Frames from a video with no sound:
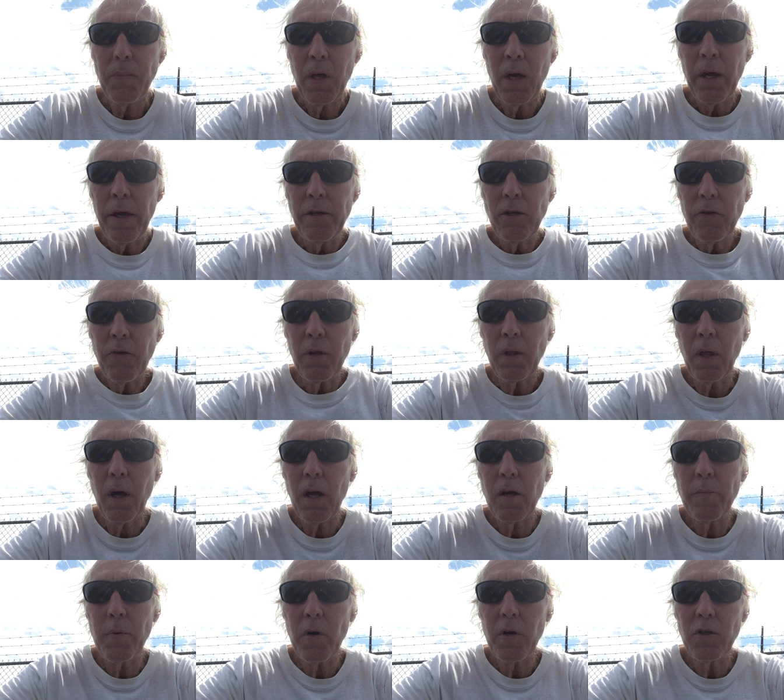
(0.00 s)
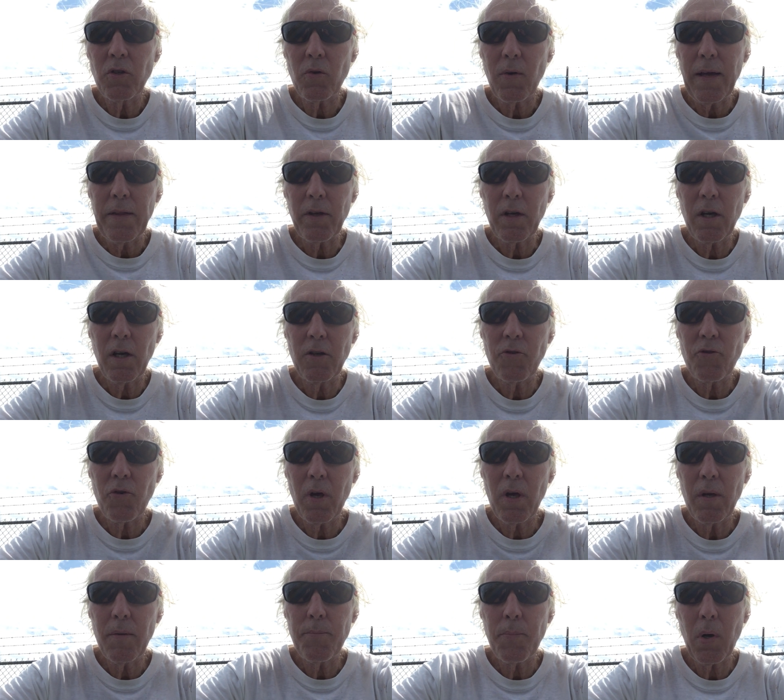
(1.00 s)
And different libraries around the
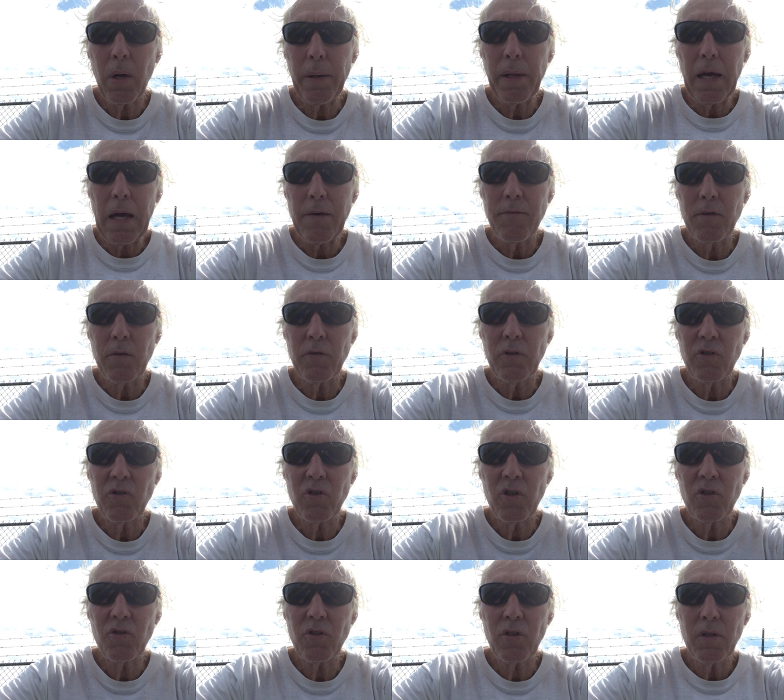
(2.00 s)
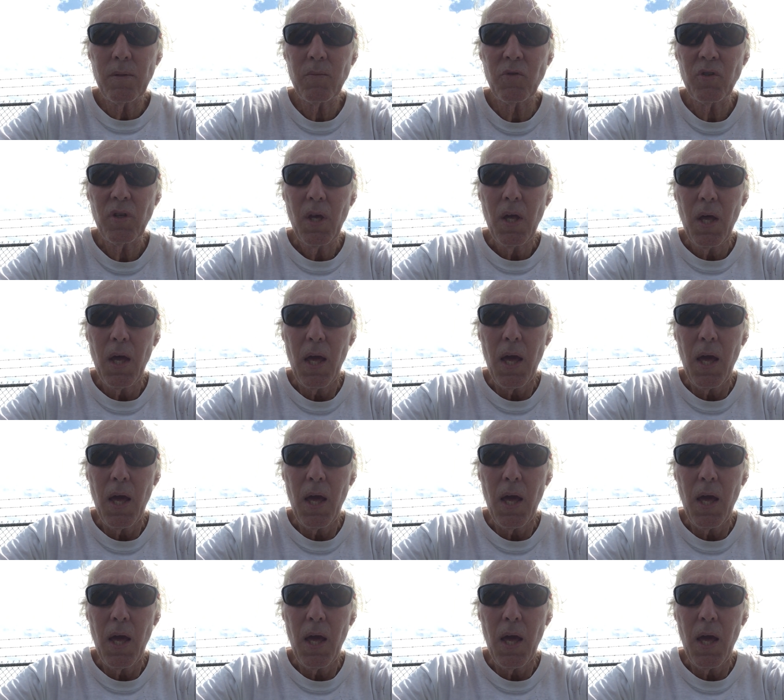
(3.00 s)
country probably have different systems,